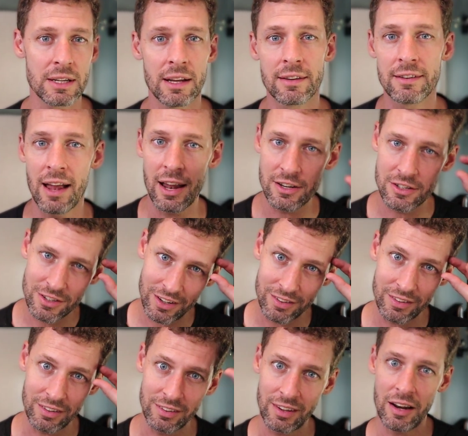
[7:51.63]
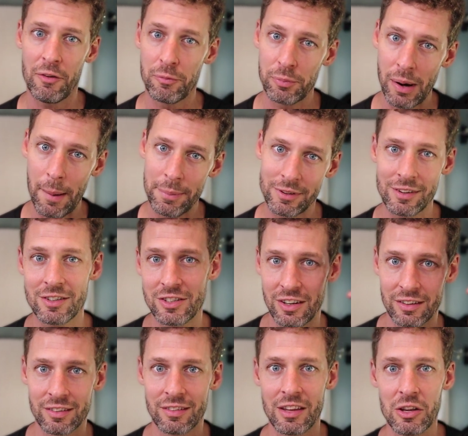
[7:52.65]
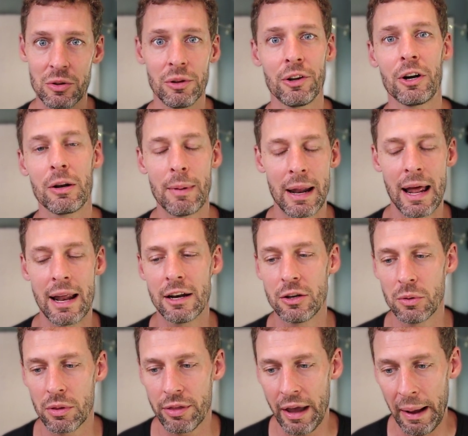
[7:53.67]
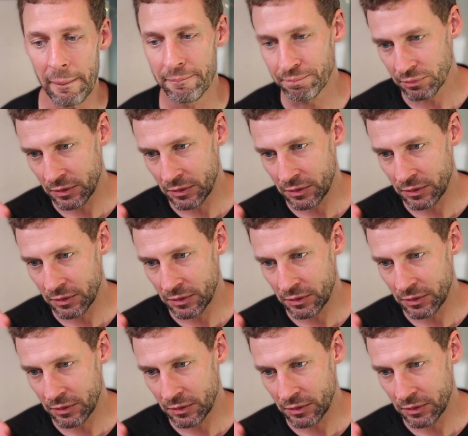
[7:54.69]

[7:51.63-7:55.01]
It's not just a set of propositions that you learn about how to do a thing.